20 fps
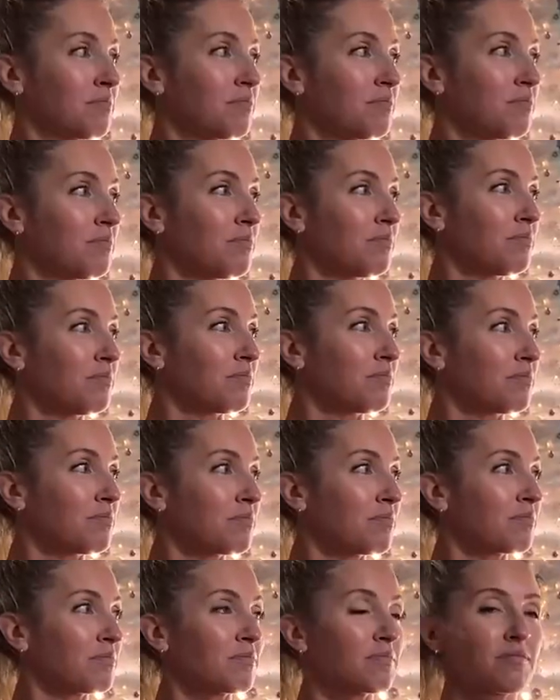
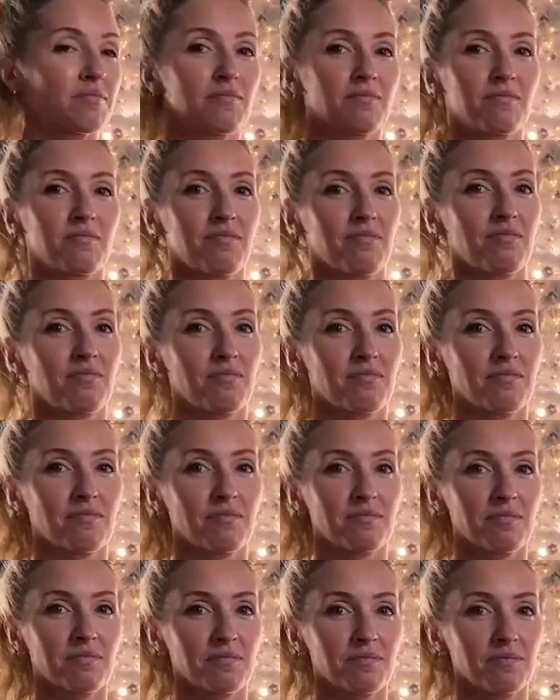
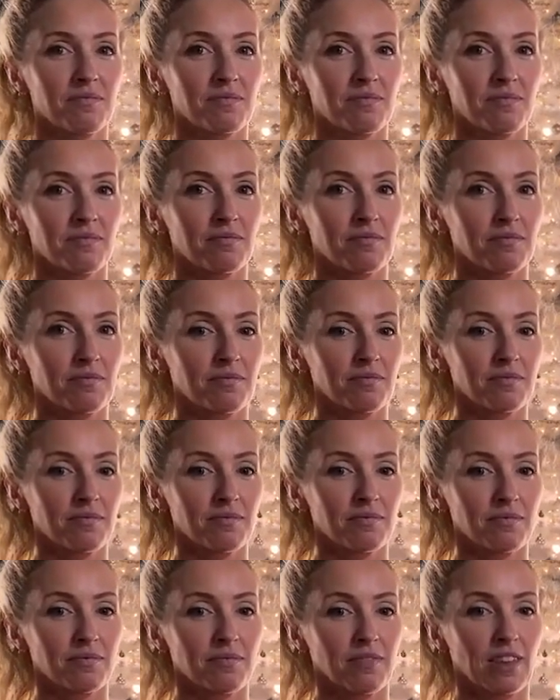
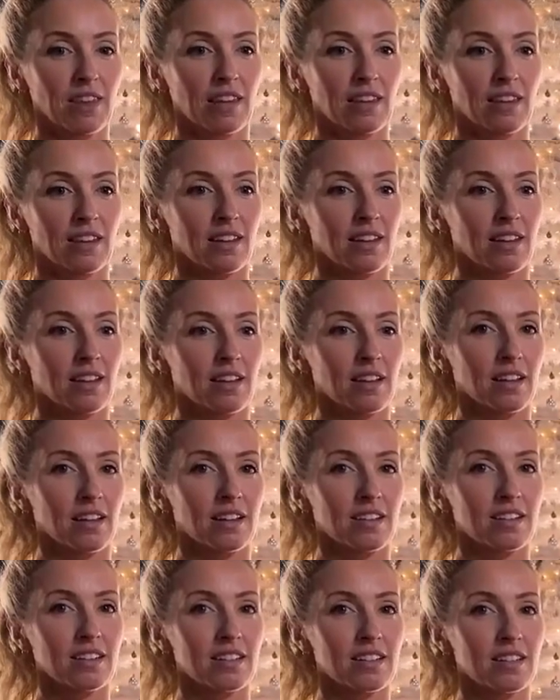
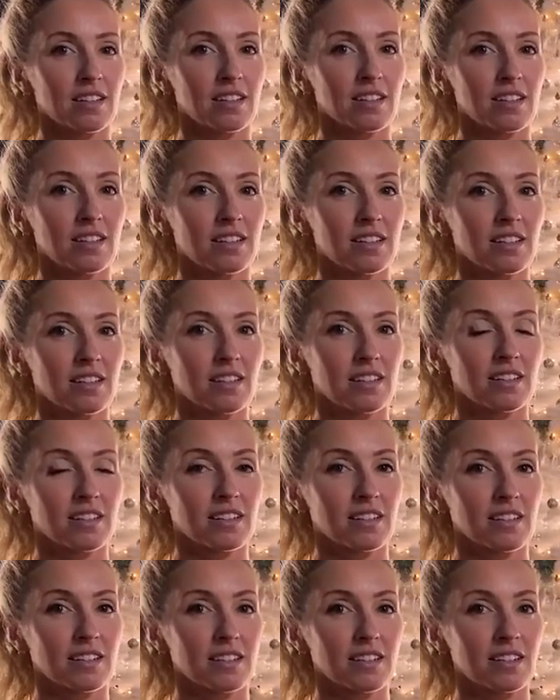
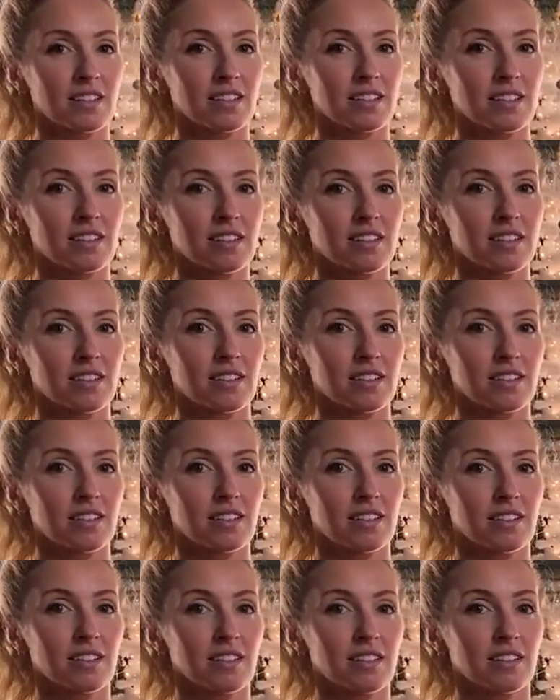
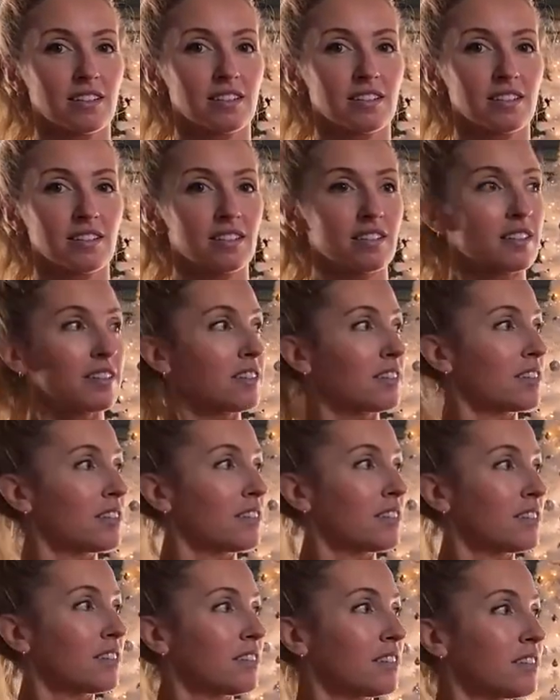
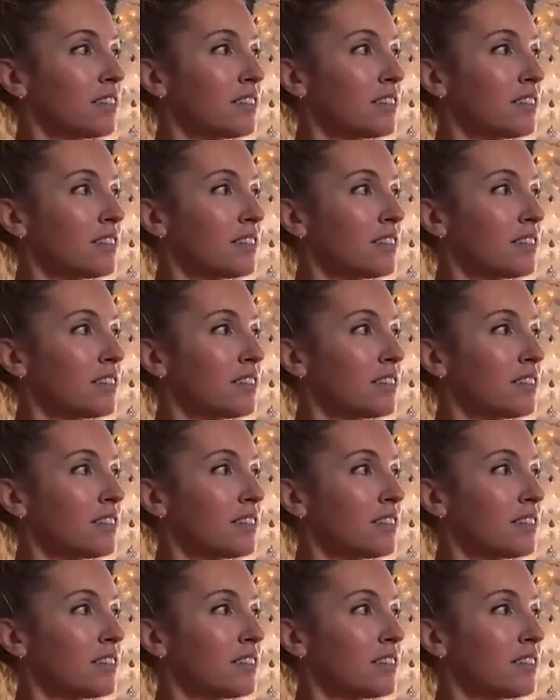(silent)